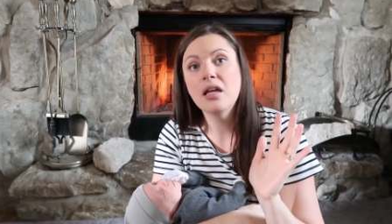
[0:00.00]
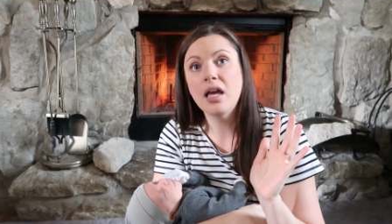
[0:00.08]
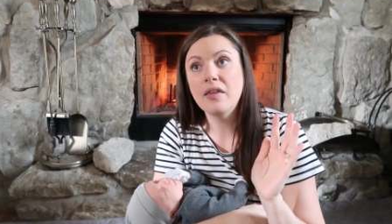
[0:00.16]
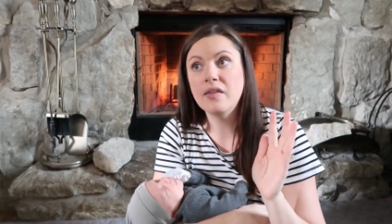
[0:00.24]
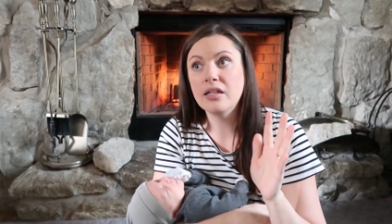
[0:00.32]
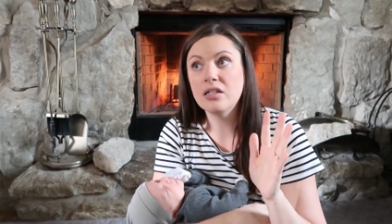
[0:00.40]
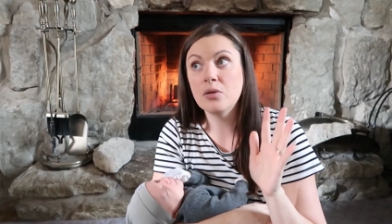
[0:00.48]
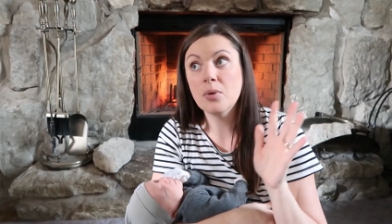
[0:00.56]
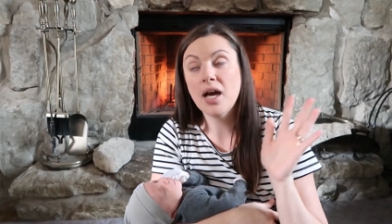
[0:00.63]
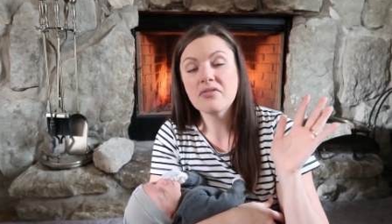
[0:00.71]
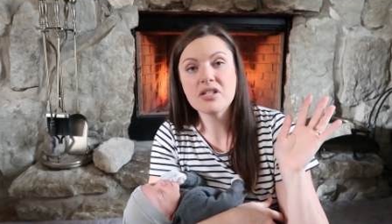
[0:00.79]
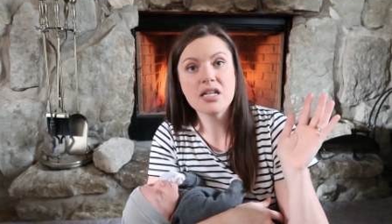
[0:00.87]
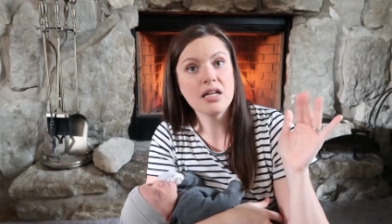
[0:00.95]
and then you
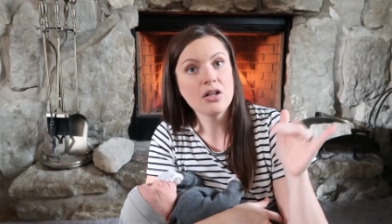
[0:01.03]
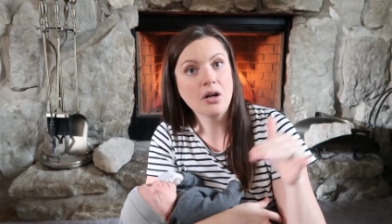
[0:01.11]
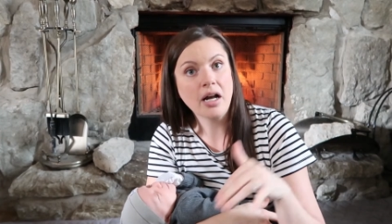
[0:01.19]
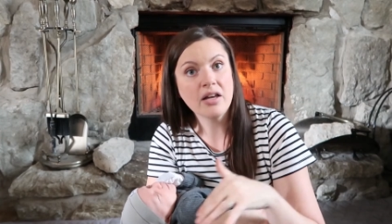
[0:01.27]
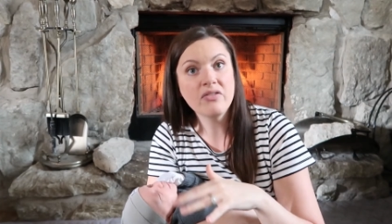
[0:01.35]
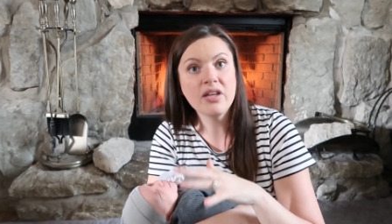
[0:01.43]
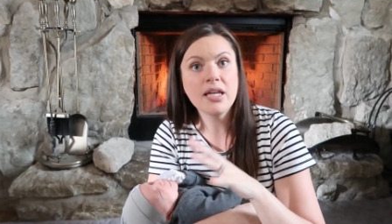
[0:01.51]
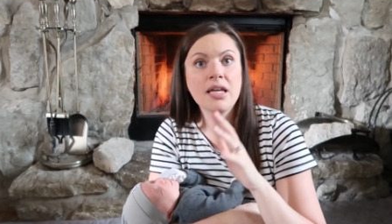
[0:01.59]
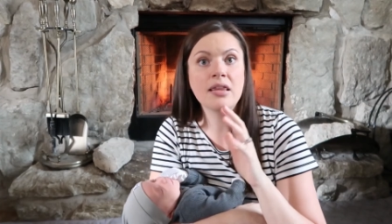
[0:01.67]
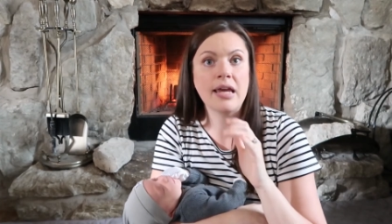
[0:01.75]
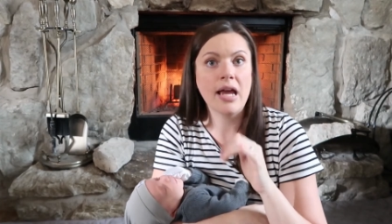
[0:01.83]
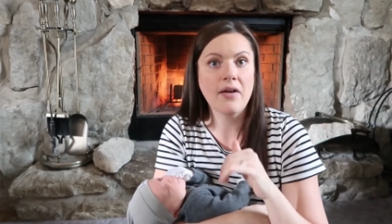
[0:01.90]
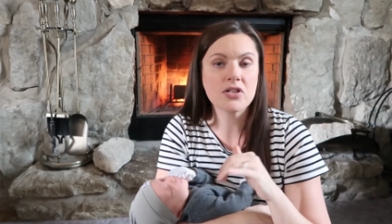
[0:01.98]
have to get your IV,
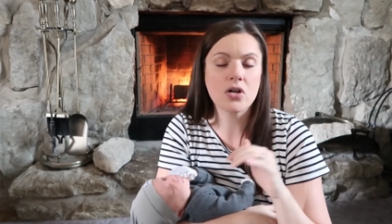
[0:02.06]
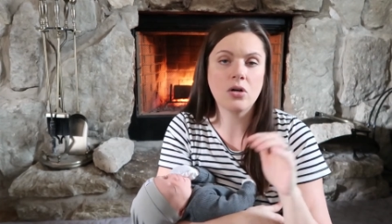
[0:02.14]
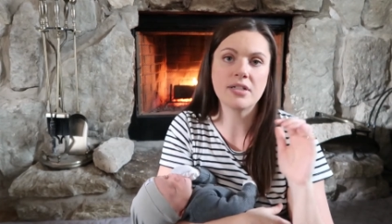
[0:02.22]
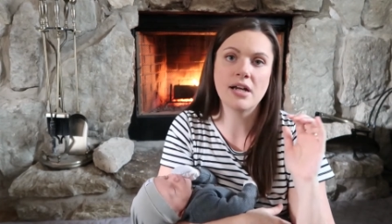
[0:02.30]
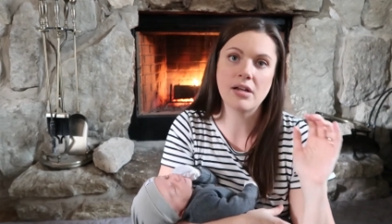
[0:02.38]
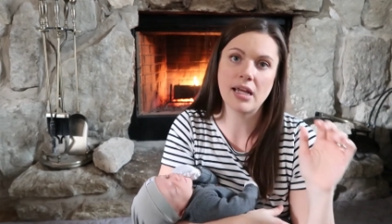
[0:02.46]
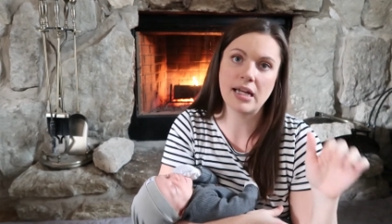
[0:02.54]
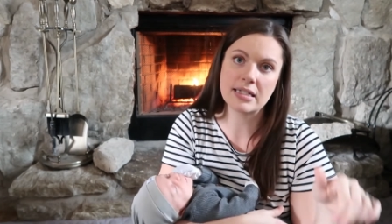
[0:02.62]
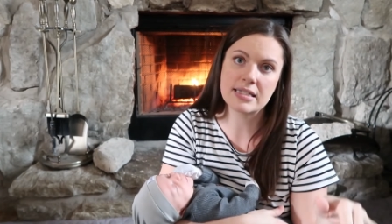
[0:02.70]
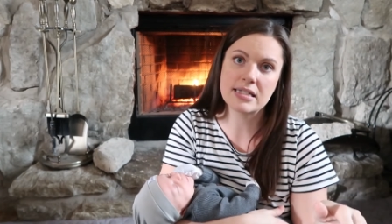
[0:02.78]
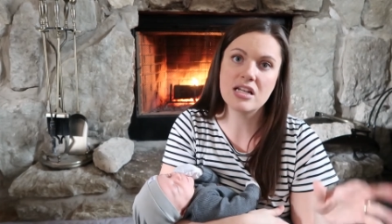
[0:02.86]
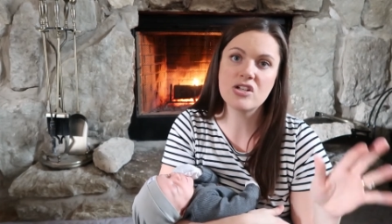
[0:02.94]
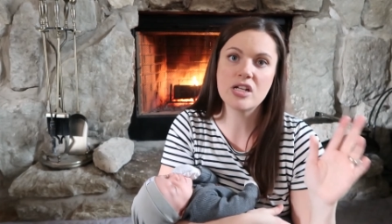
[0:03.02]
they have to call down to
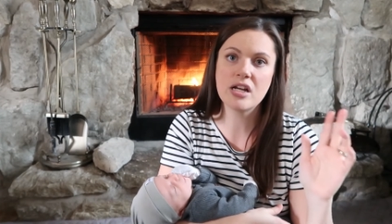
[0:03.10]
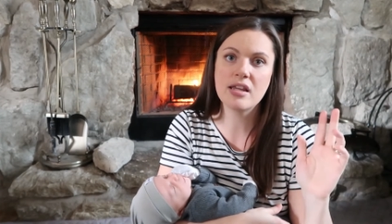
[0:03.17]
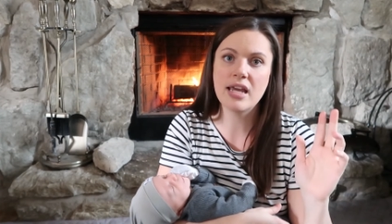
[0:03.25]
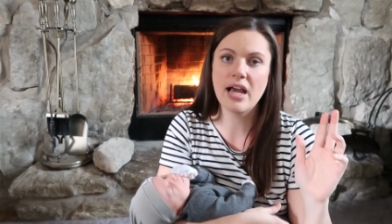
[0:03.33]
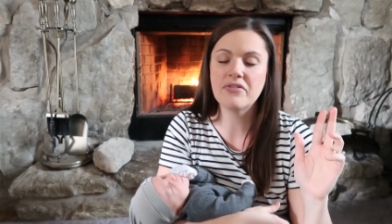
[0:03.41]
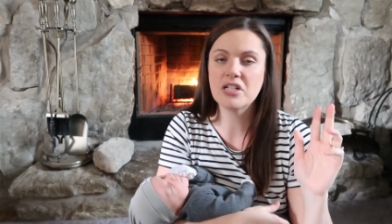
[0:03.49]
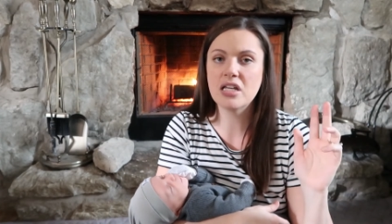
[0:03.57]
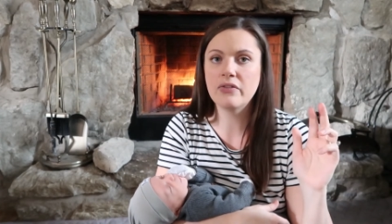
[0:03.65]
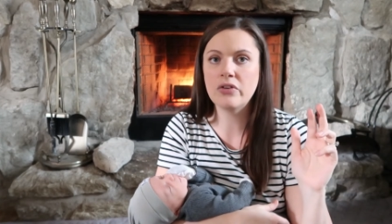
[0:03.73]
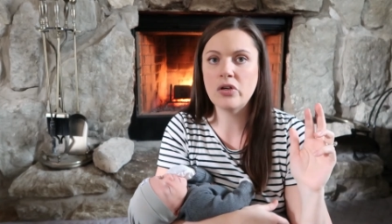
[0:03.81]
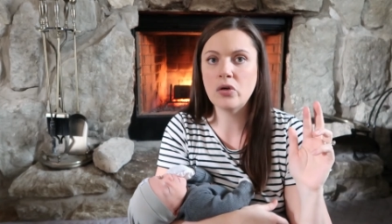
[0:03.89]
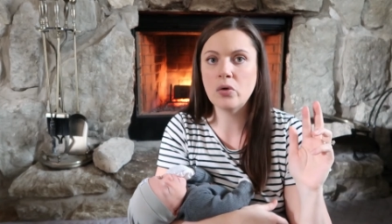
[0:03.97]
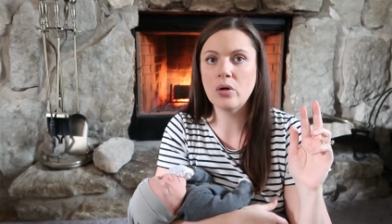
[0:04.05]
anesthesia, they have to give
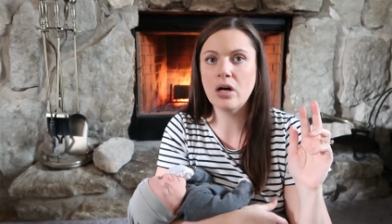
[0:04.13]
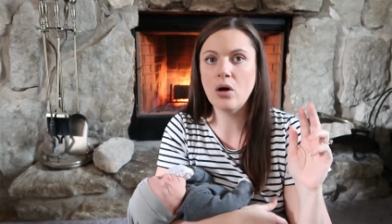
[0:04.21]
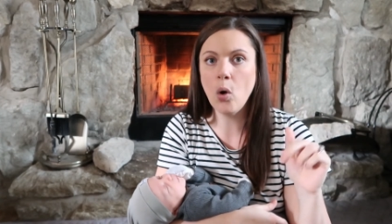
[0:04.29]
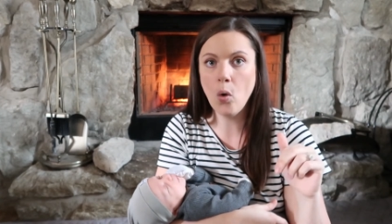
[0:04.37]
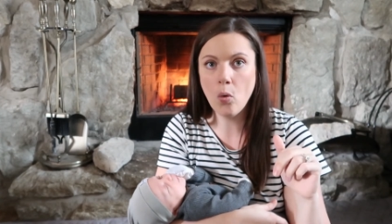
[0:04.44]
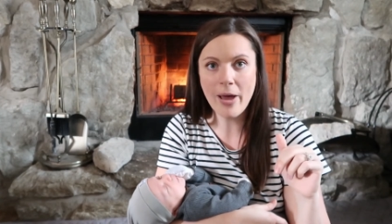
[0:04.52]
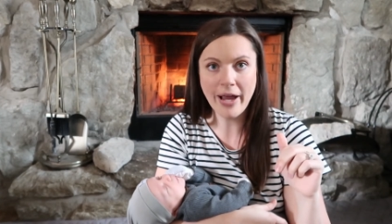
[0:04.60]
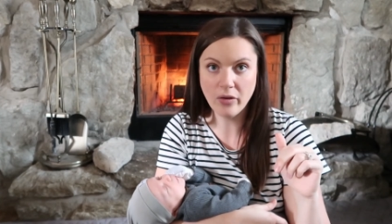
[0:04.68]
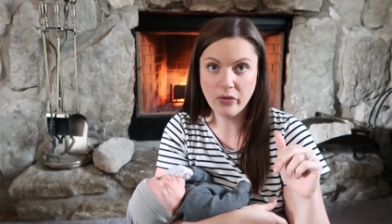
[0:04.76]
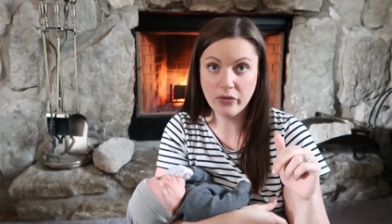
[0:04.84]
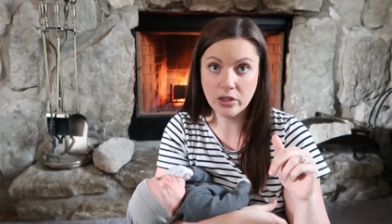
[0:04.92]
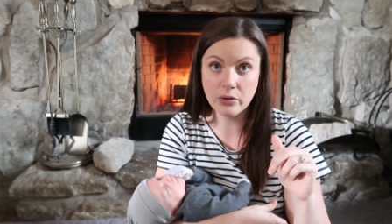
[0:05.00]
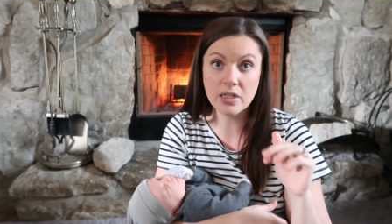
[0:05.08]
you a whole bag of
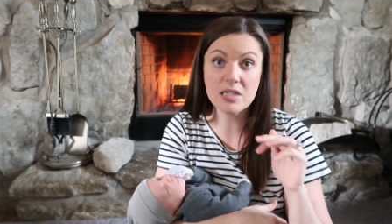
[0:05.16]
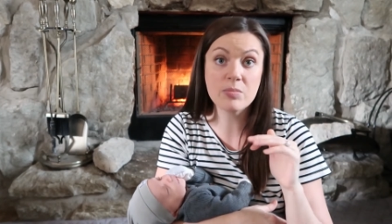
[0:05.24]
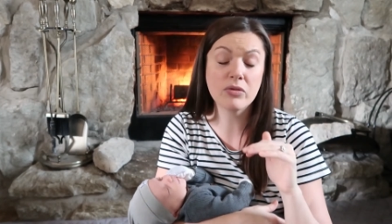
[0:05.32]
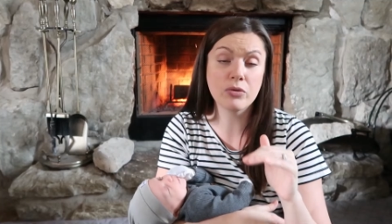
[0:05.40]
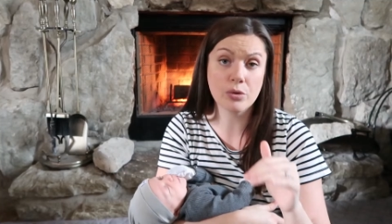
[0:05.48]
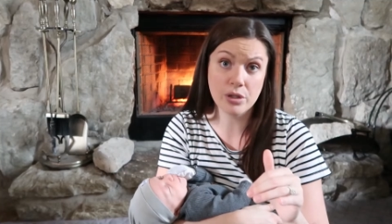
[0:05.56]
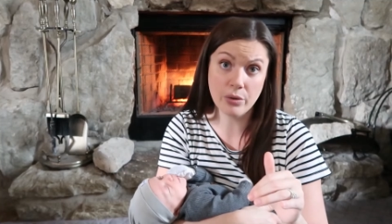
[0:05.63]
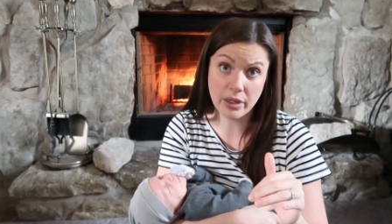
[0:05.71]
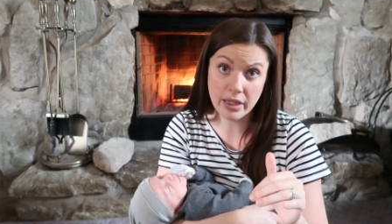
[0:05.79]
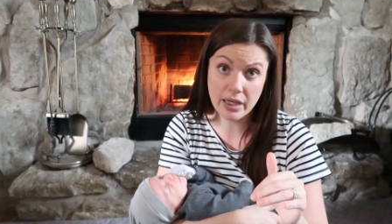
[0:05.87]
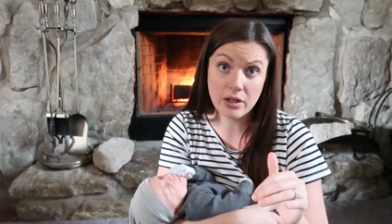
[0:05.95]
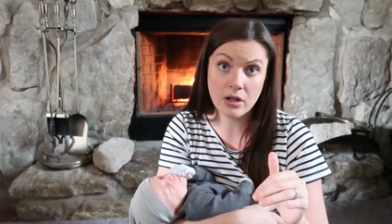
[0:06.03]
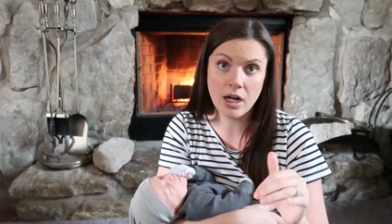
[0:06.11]
fluids before you can
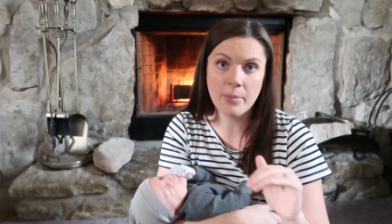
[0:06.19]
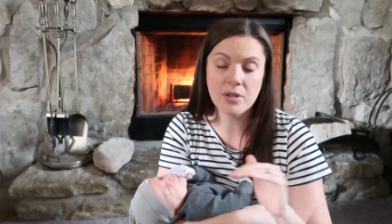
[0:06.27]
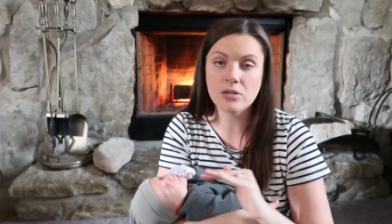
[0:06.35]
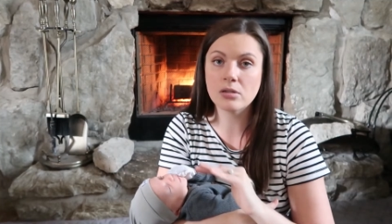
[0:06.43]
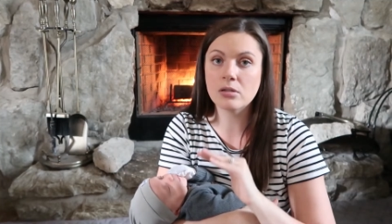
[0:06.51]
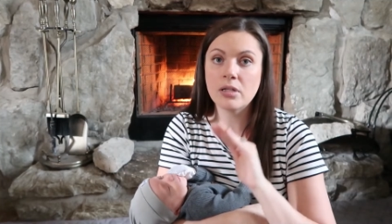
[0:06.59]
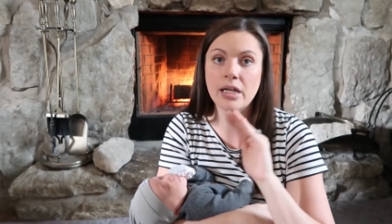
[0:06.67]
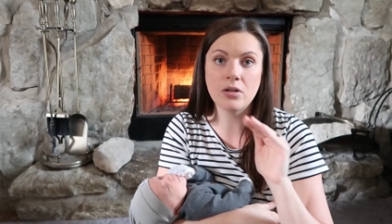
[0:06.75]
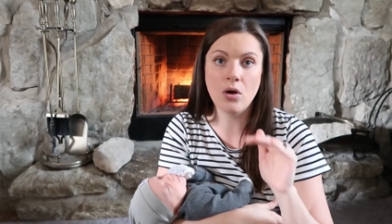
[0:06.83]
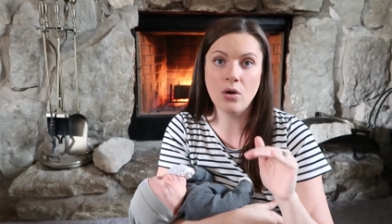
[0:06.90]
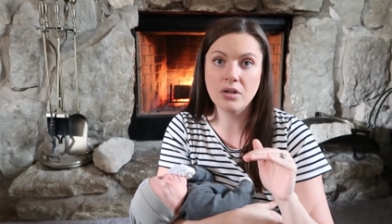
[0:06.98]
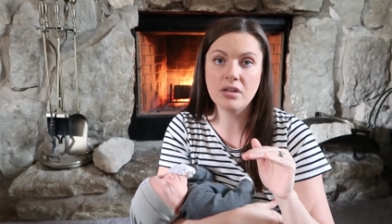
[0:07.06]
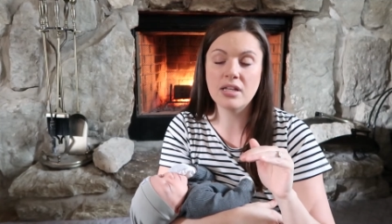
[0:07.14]
get your epidural and
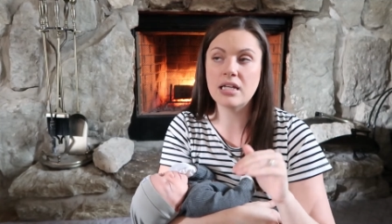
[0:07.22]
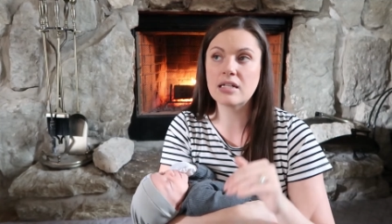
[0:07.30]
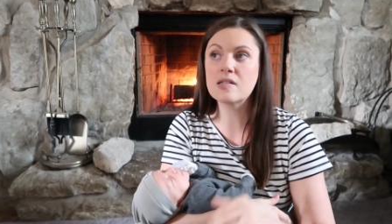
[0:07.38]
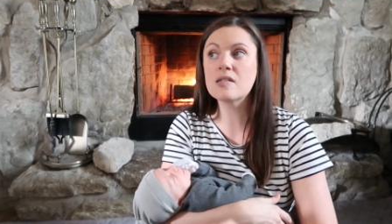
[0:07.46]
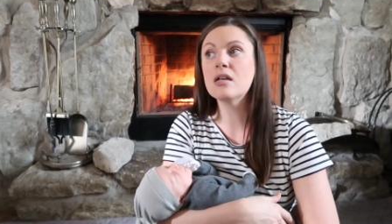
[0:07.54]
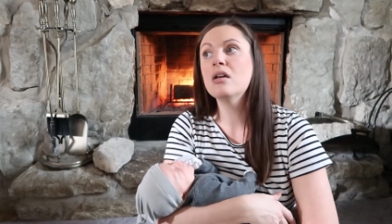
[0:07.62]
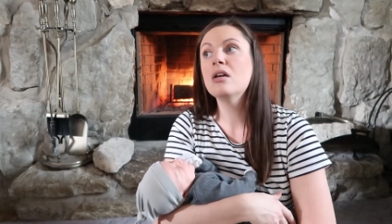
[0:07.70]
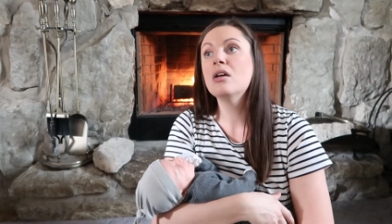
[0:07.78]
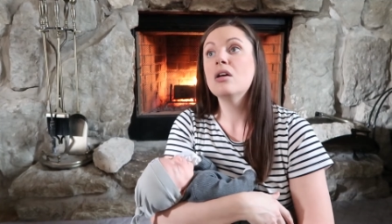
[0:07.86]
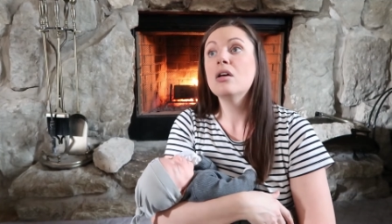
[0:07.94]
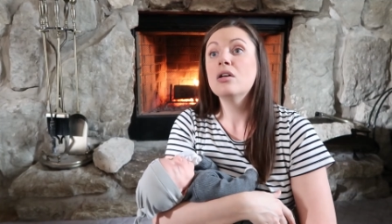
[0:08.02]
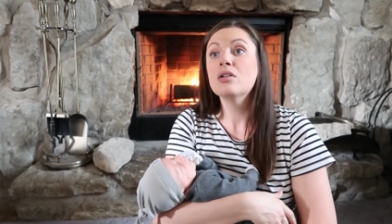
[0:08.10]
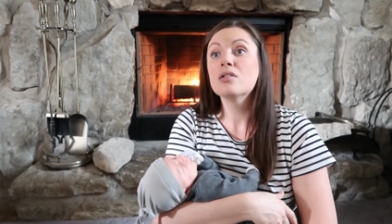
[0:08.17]
all the things.
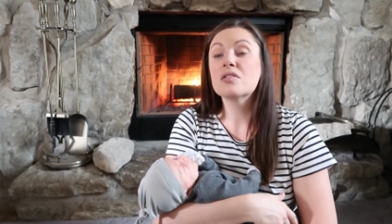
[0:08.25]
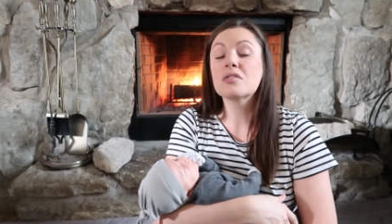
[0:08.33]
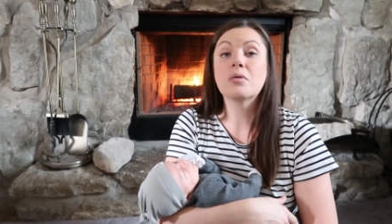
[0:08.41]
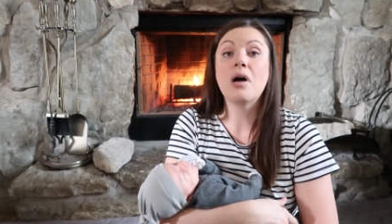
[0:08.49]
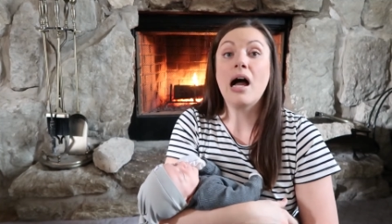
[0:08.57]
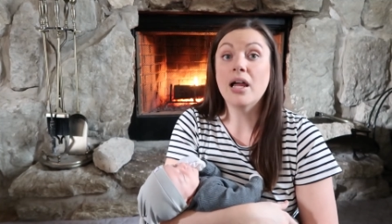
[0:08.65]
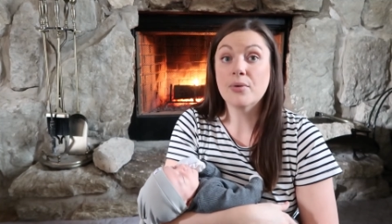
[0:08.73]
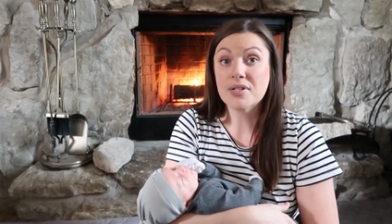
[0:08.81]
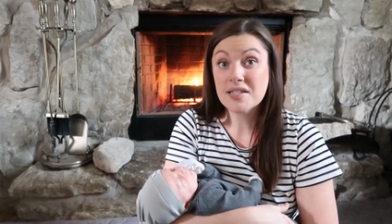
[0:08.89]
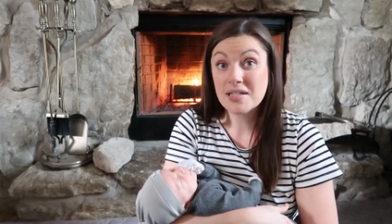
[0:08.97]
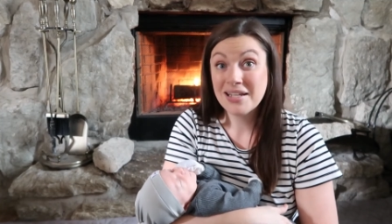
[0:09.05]
So I was